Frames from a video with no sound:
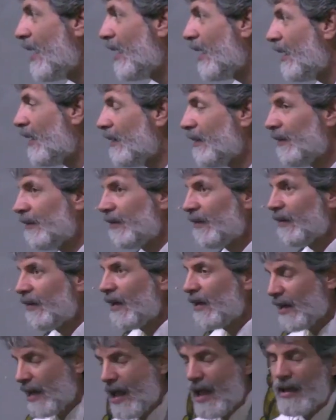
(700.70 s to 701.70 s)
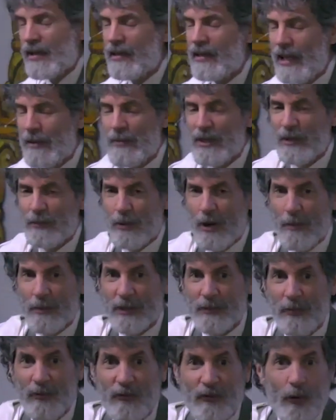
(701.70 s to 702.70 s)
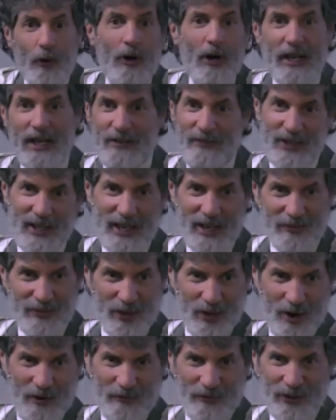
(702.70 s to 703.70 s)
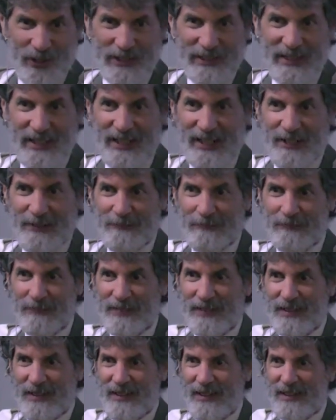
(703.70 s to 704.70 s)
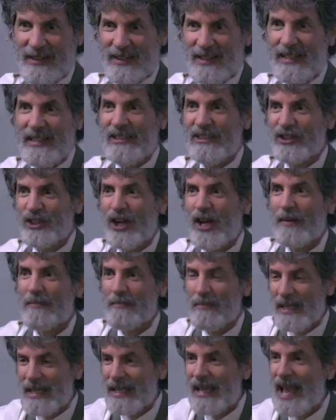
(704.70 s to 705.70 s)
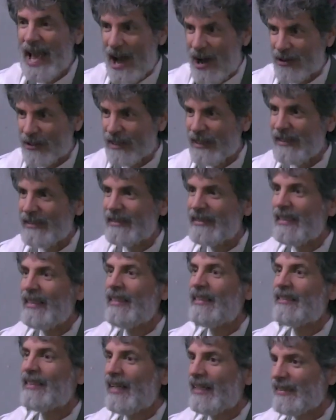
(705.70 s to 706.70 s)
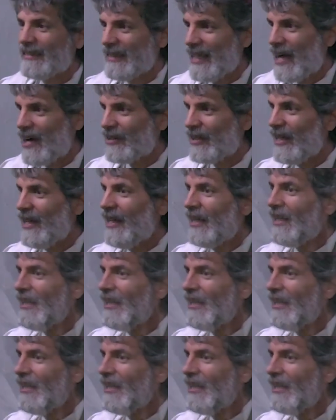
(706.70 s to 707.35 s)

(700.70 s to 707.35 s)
uh, uh, he gave me the promise before I even gave an offering to him. He sought me out. He seeks us out.